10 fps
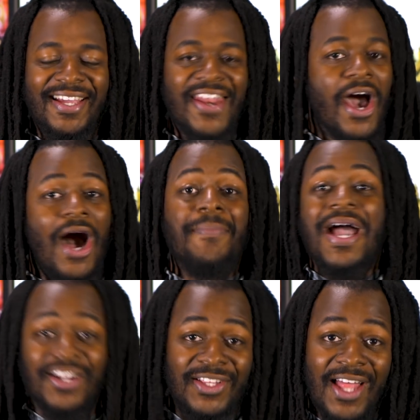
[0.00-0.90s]
Now, I'm
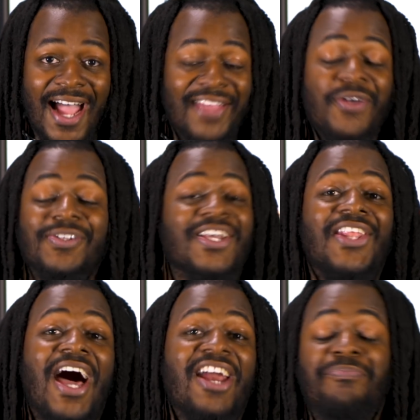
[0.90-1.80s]
not gonna lie, there's a
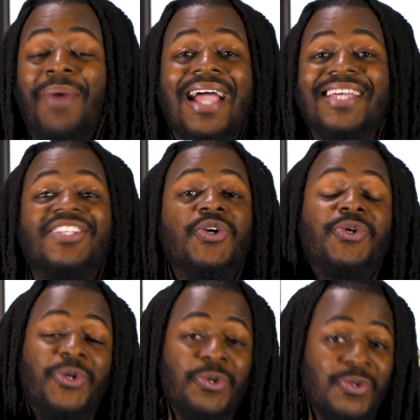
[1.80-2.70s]
lot of bias
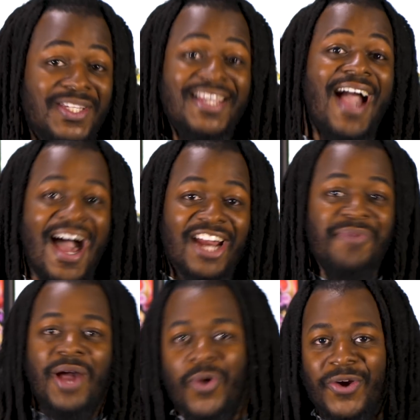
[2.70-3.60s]
oozing out
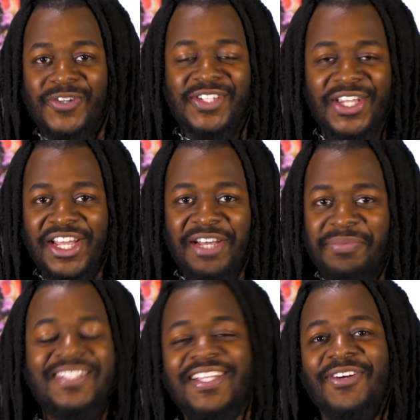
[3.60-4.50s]
of my words,
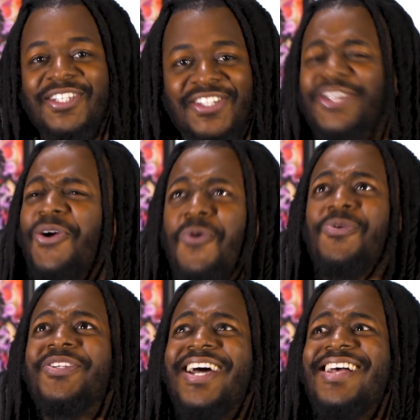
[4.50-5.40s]
but seriously,
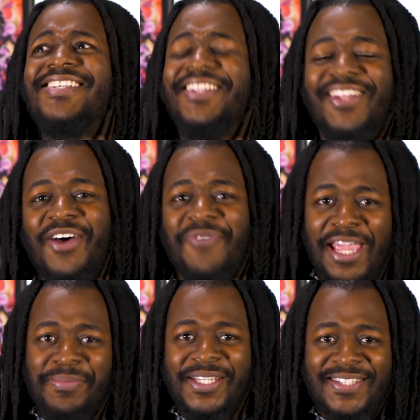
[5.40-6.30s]
who doesn't love
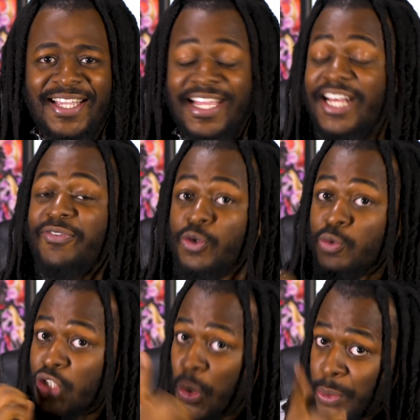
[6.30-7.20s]
ABC? And if
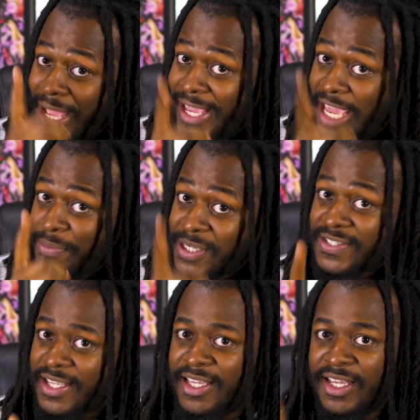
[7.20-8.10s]
you don't like
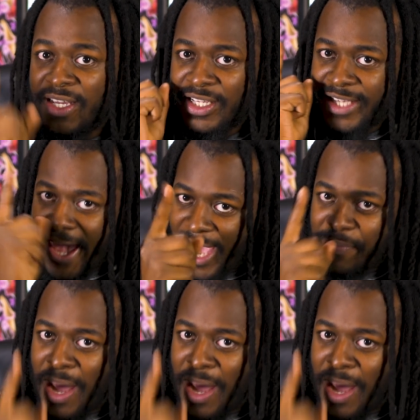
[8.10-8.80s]
ABZ, you hate